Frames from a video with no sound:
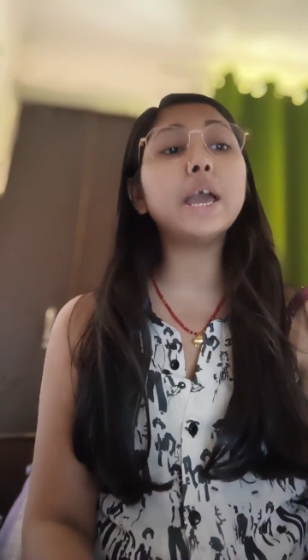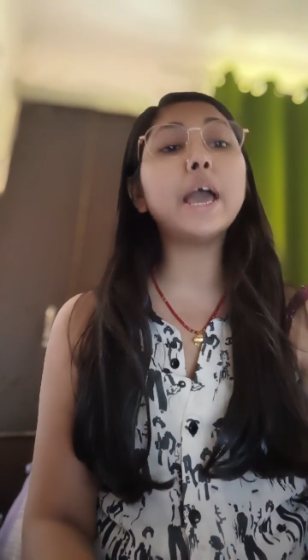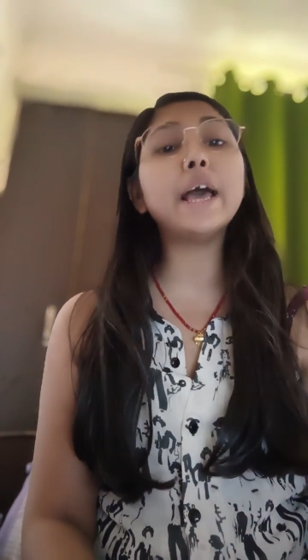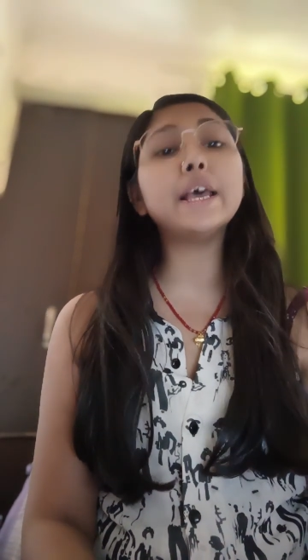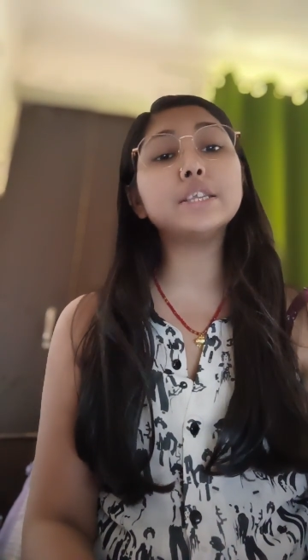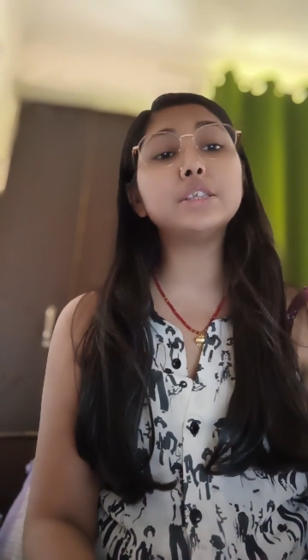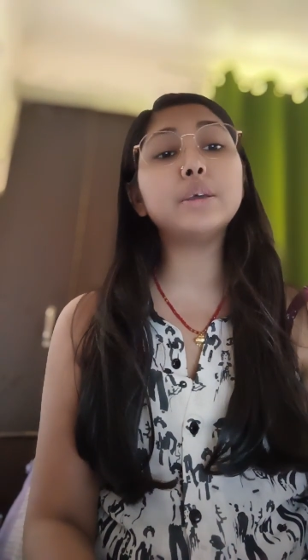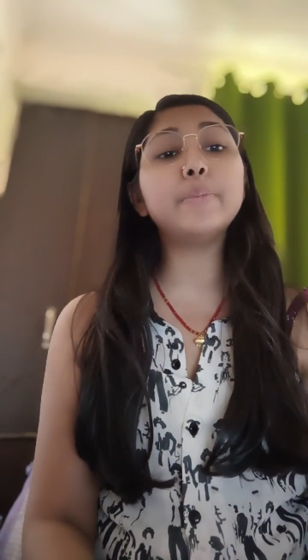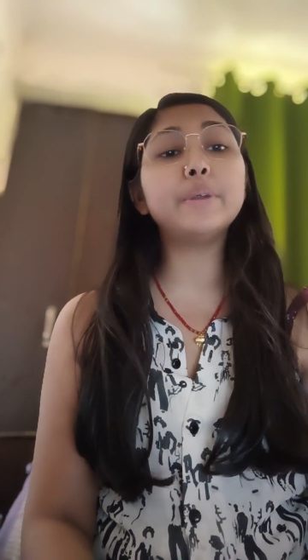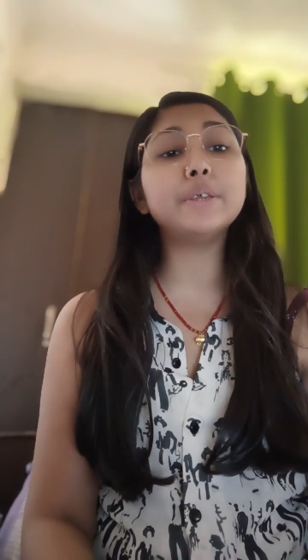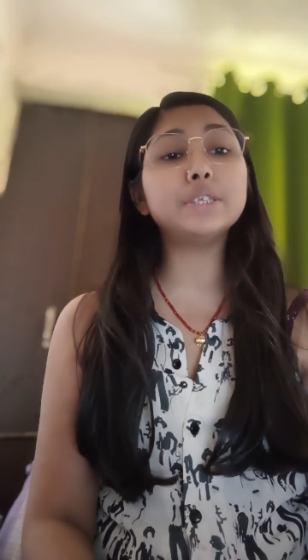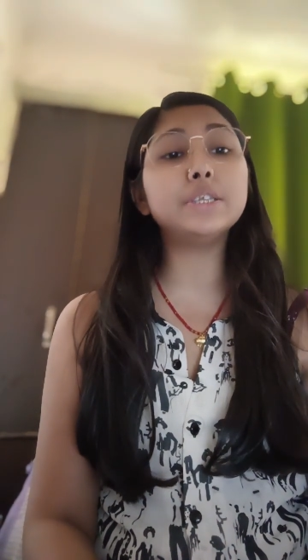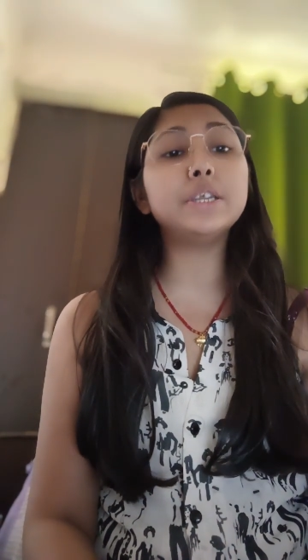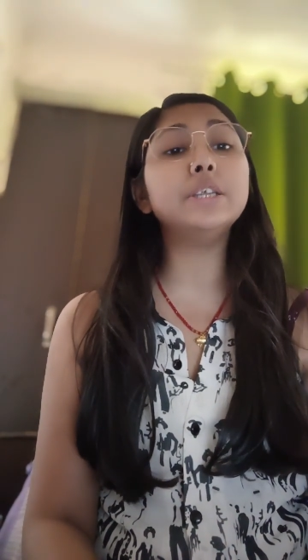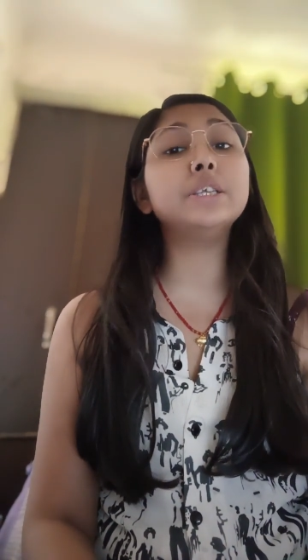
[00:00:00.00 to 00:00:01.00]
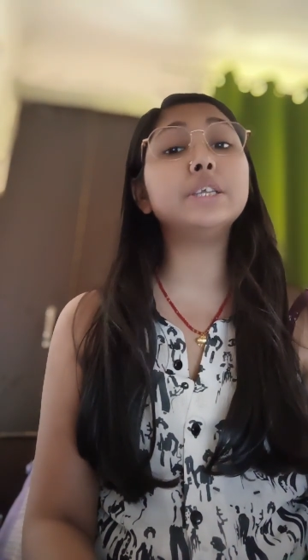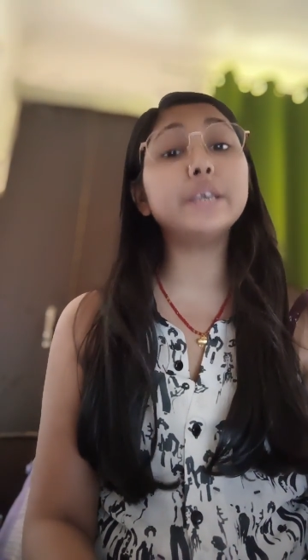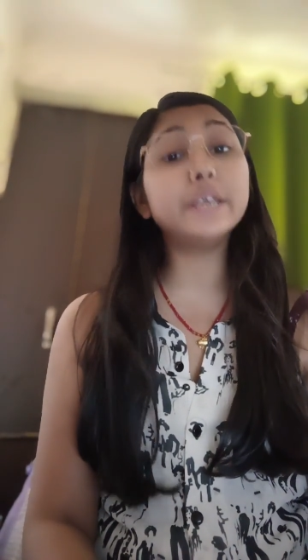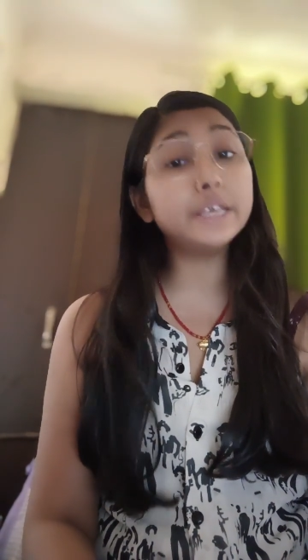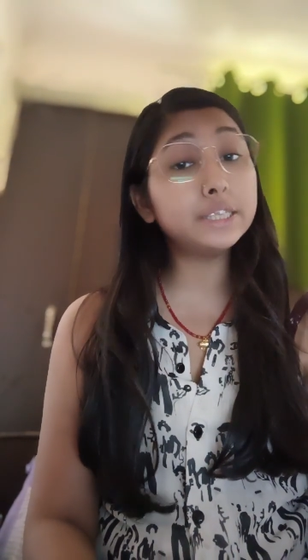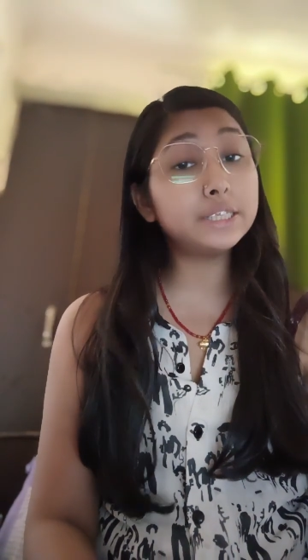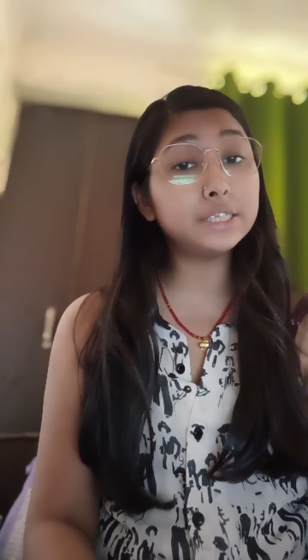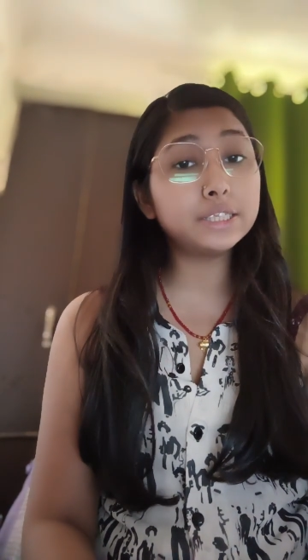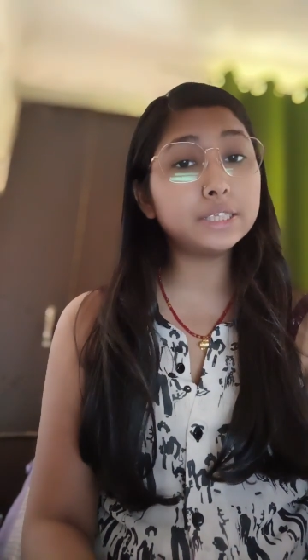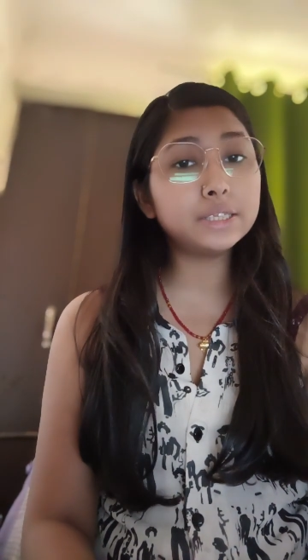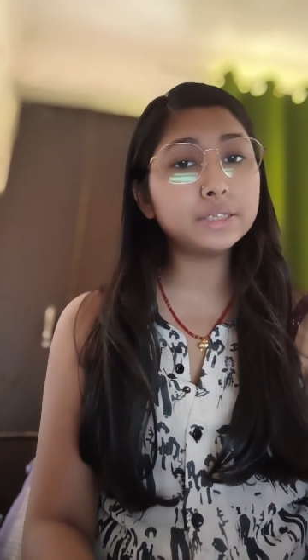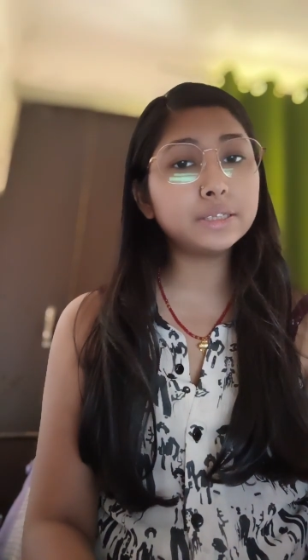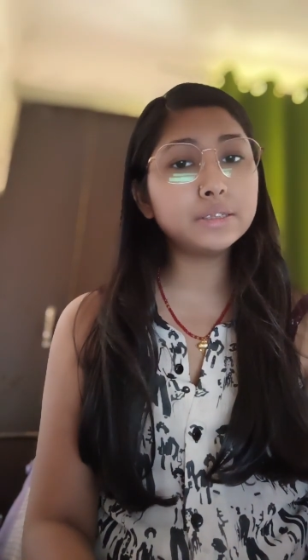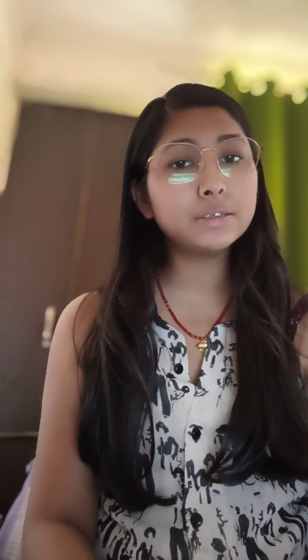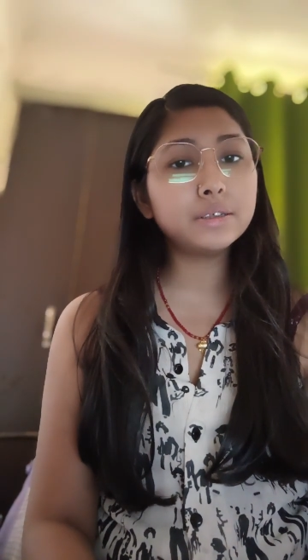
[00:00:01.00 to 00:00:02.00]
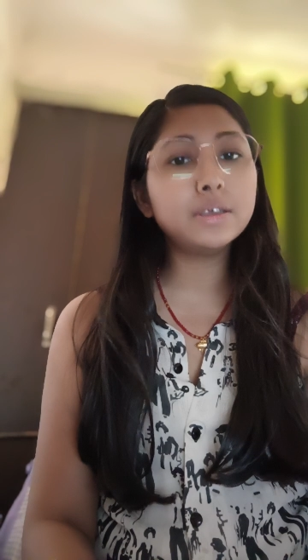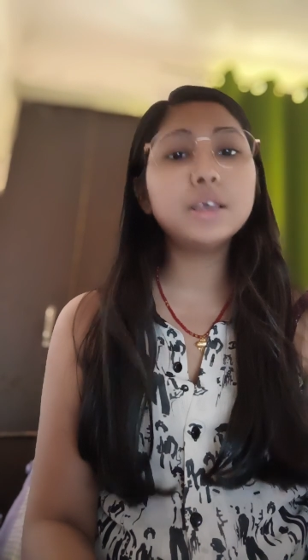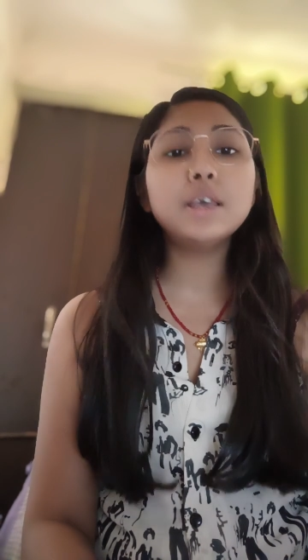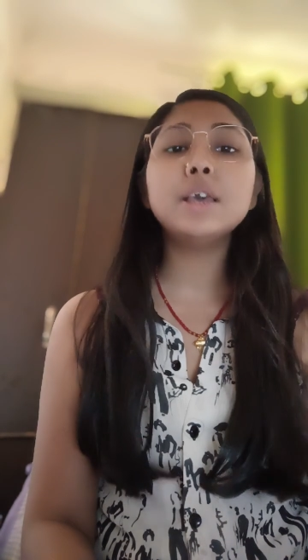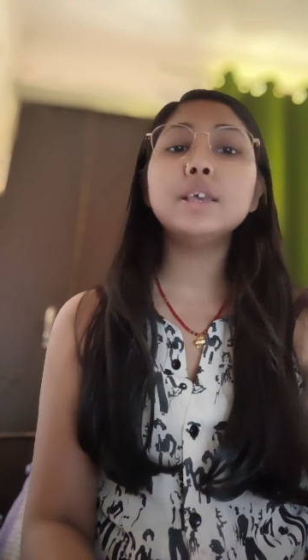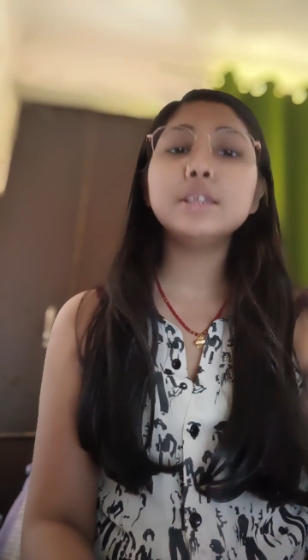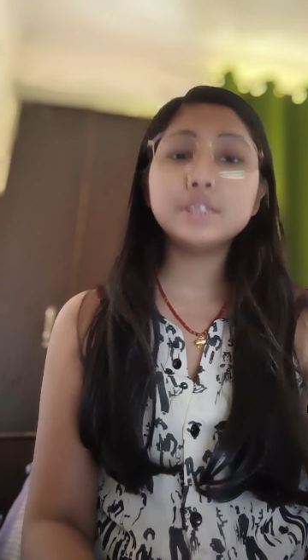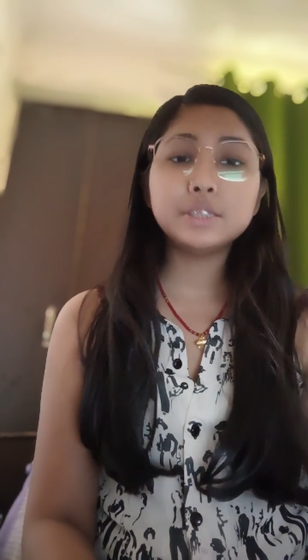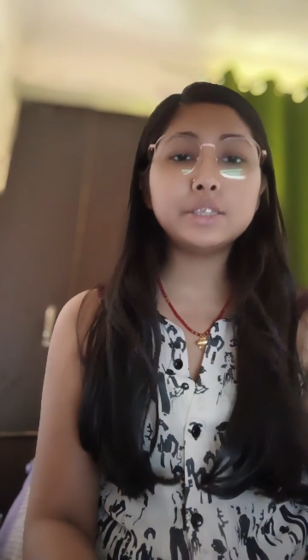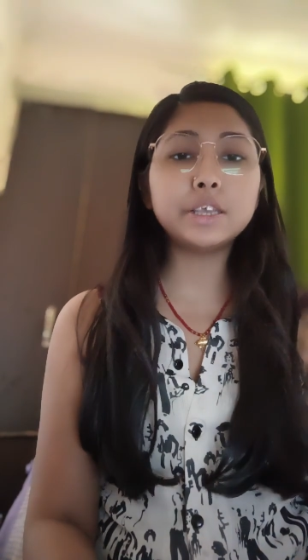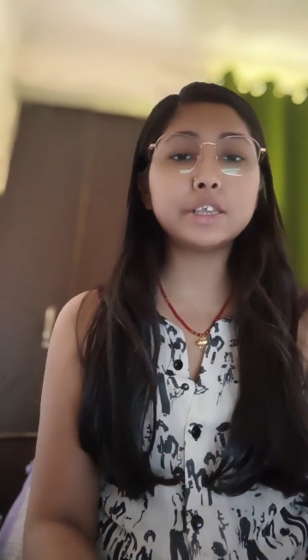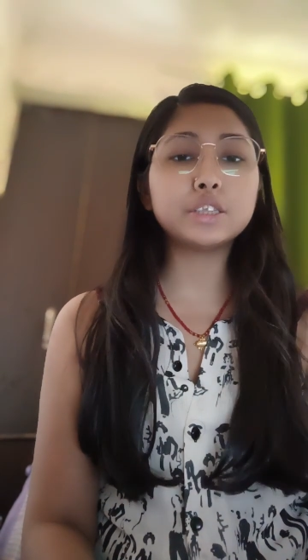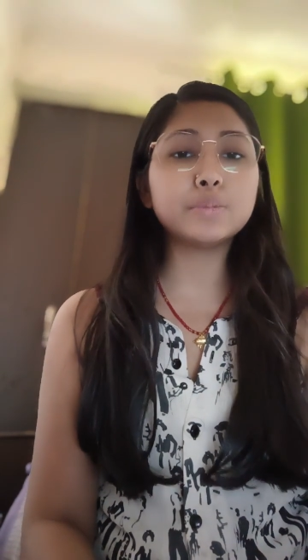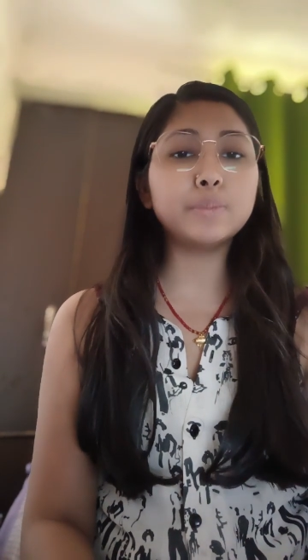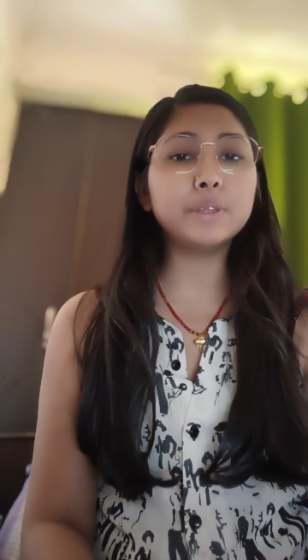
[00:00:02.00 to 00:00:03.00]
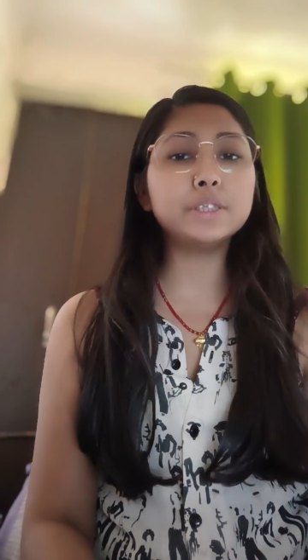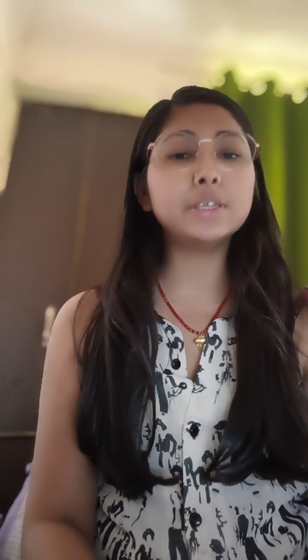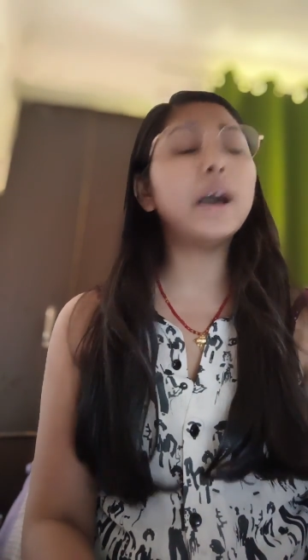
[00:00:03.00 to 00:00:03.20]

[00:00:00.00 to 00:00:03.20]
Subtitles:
as the President is 6 months.